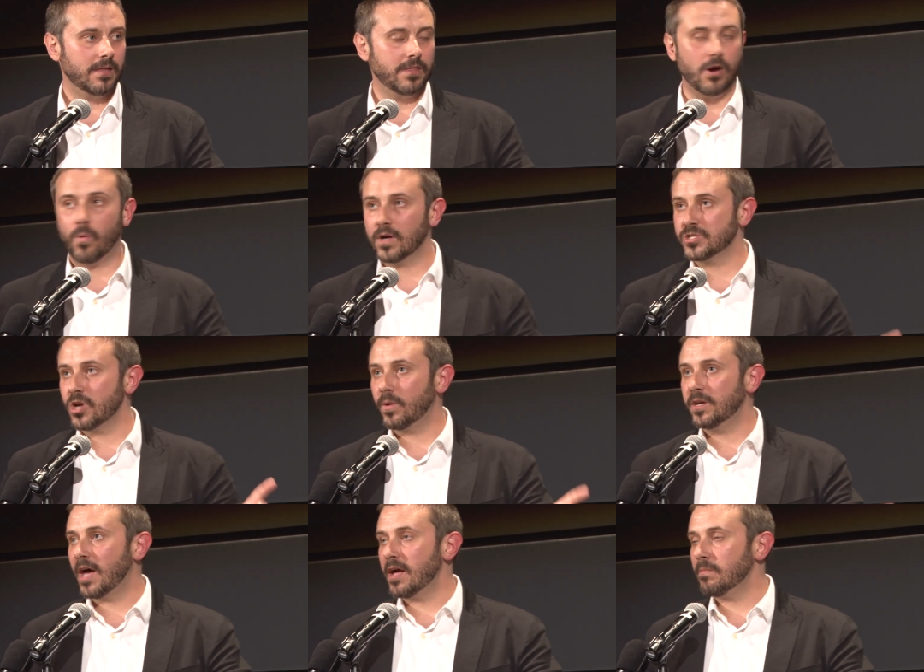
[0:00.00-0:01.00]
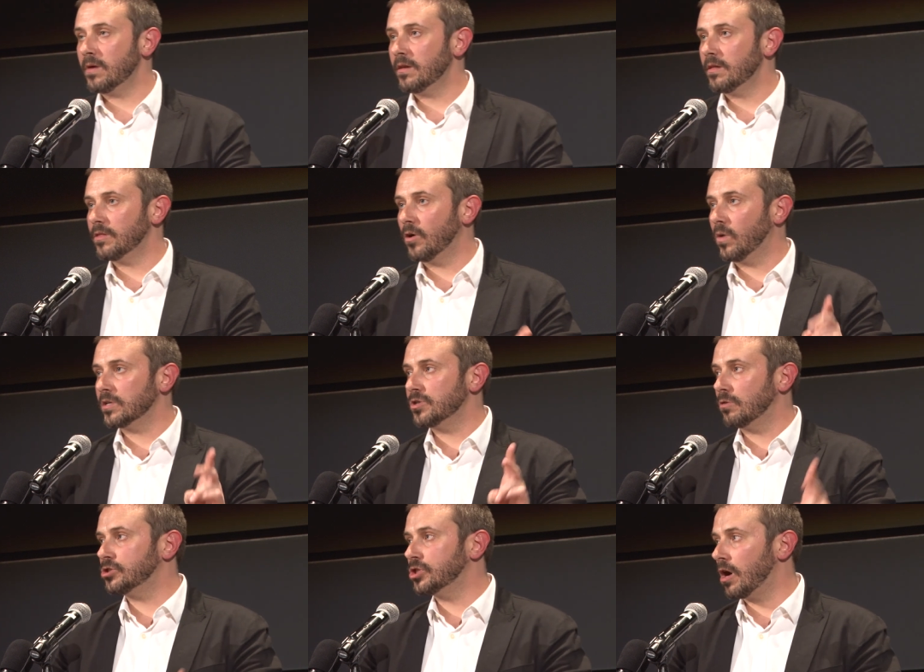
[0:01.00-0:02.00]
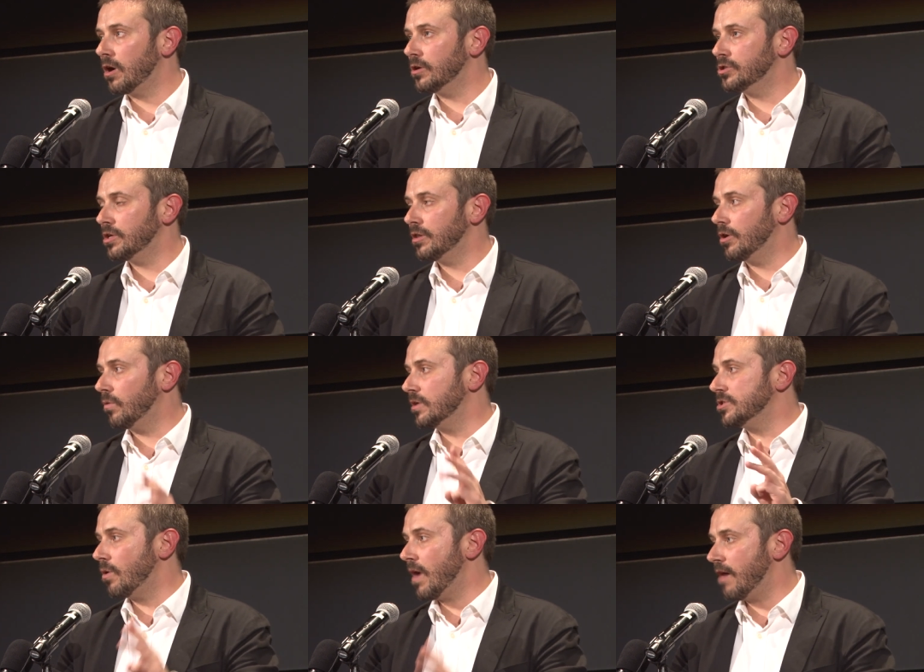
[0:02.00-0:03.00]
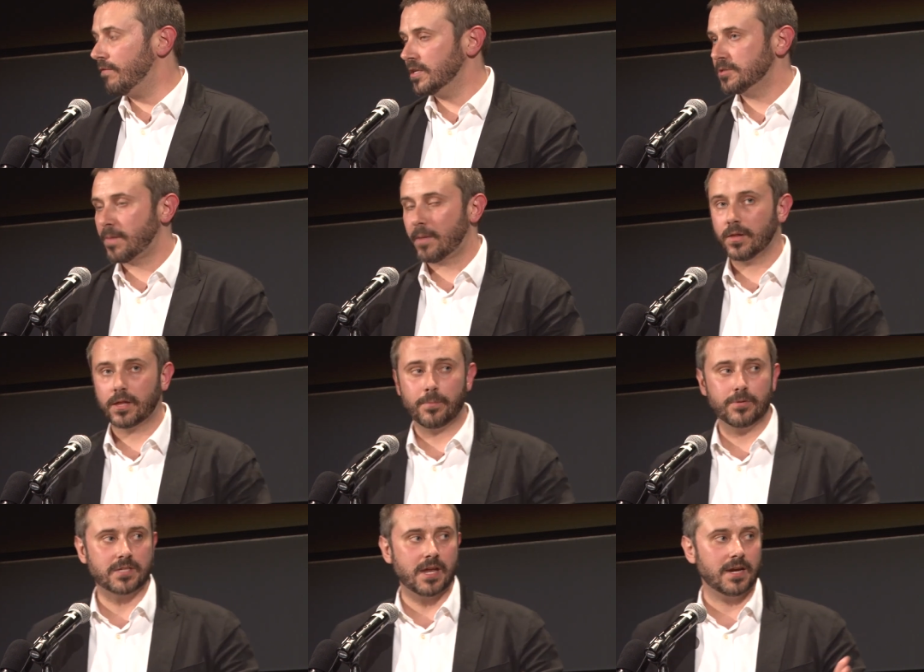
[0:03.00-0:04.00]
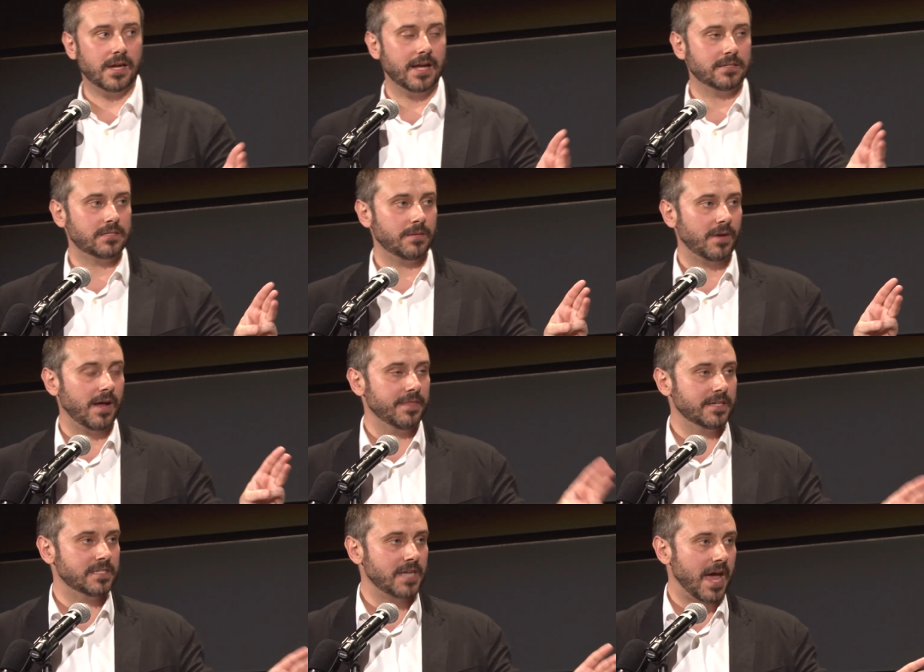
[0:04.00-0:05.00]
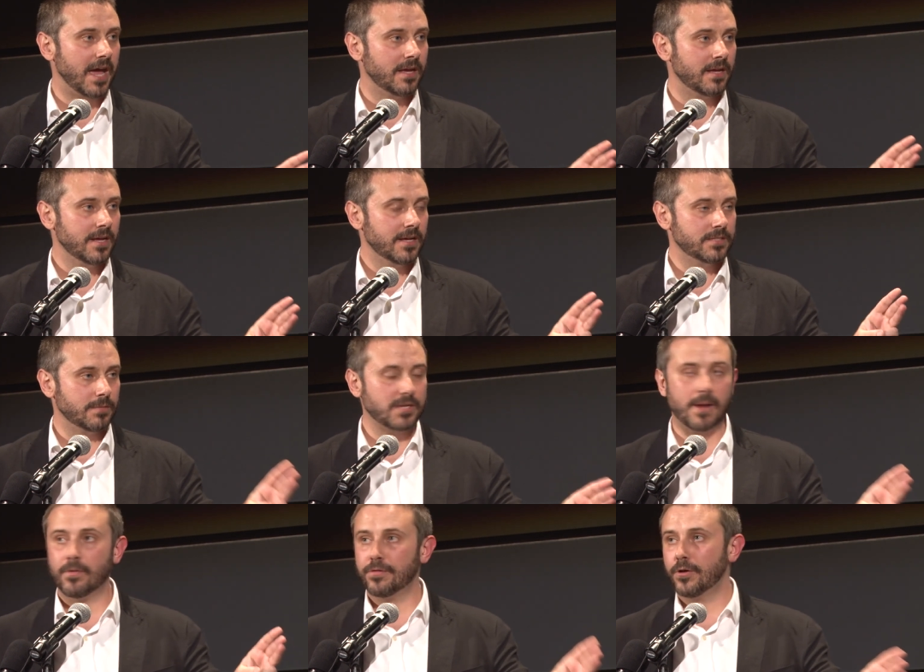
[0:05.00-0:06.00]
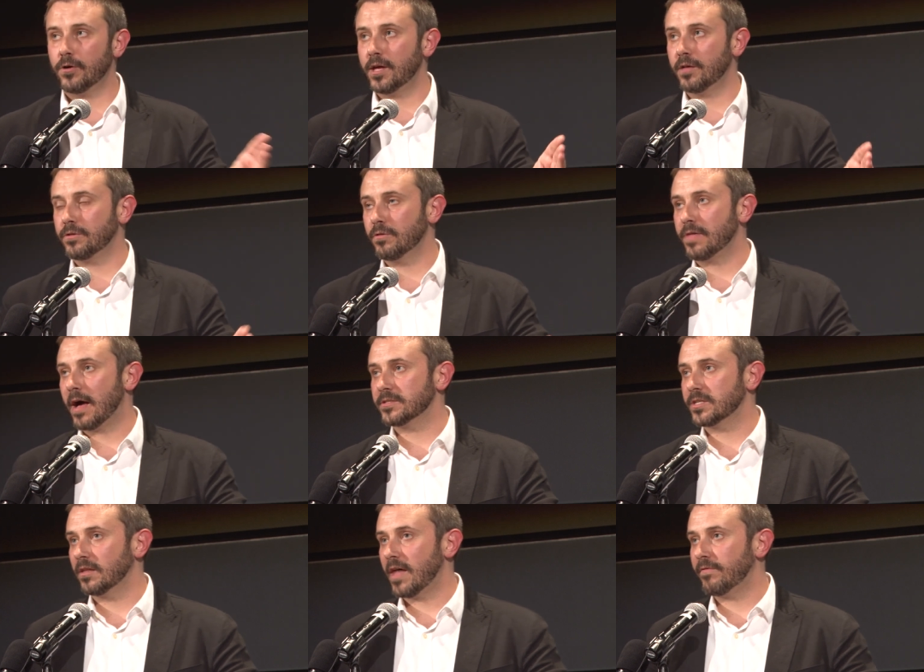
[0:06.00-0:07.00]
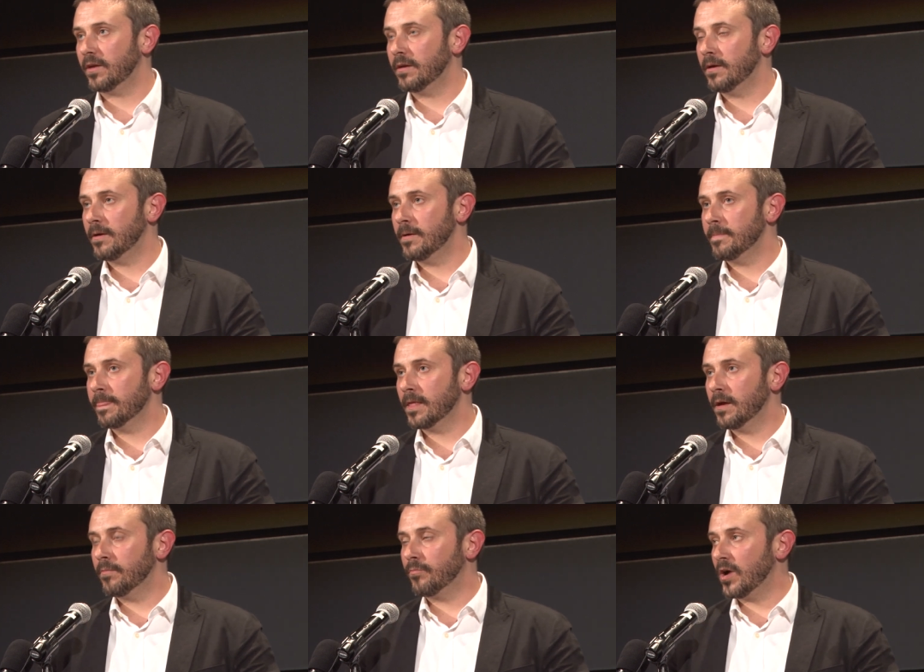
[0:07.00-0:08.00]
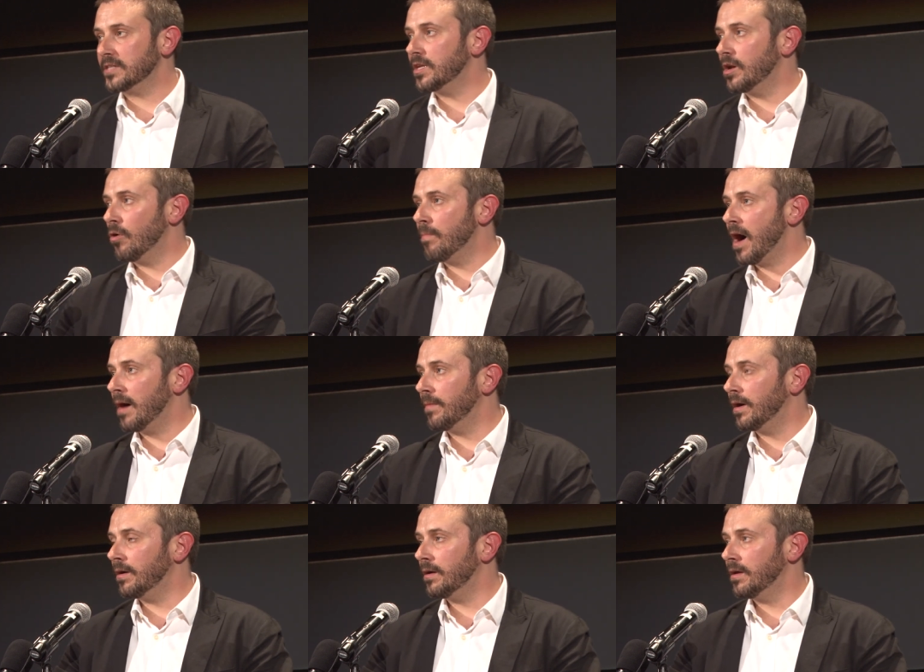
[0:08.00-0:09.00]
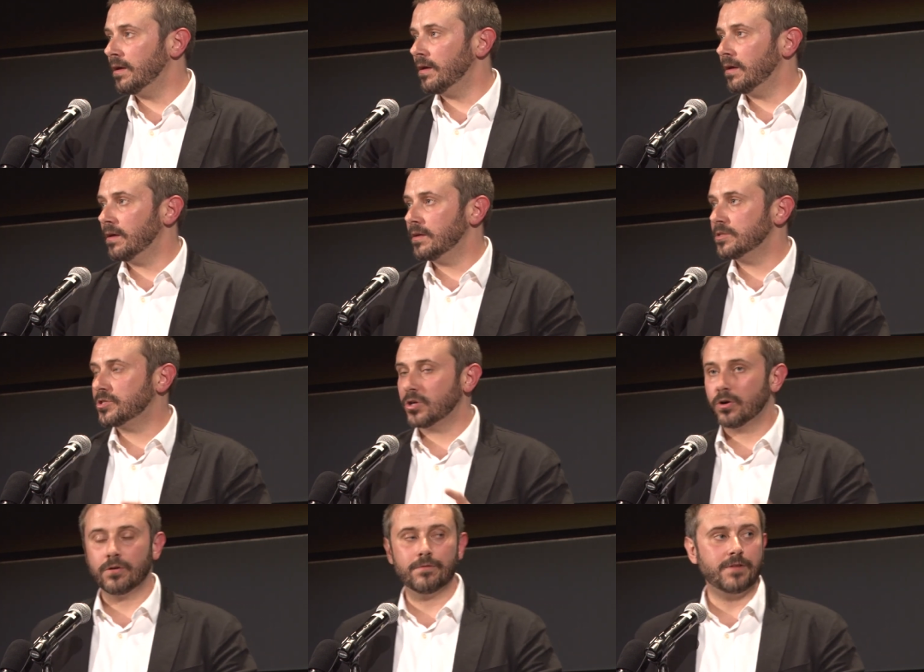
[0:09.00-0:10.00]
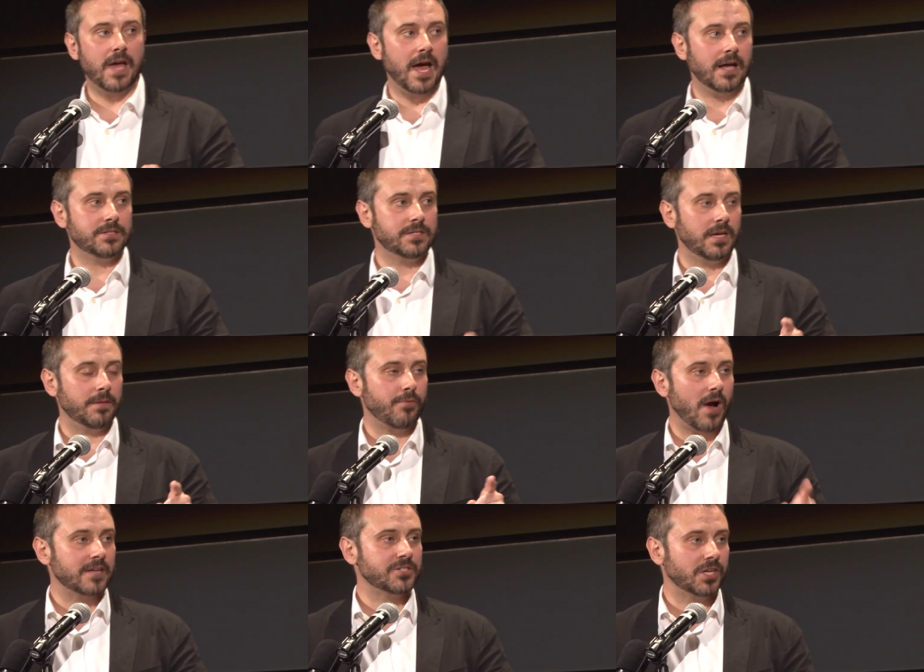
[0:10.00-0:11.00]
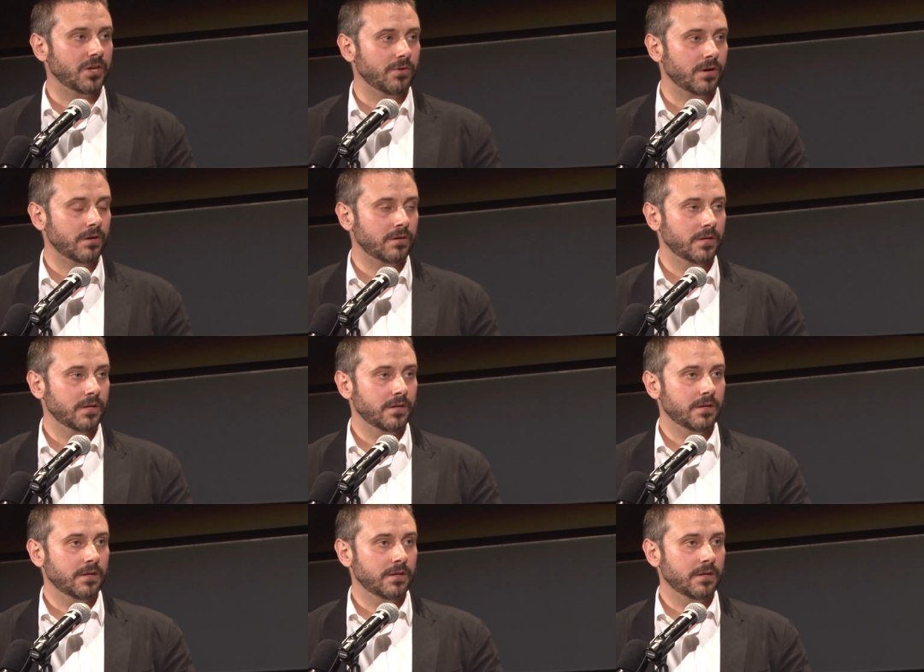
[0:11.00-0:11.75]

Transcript: There was no indictment, there was no charge, there was no evidence publicly presented against him. And on this day, September 30th, 2011, President Obama served as the prosecutor,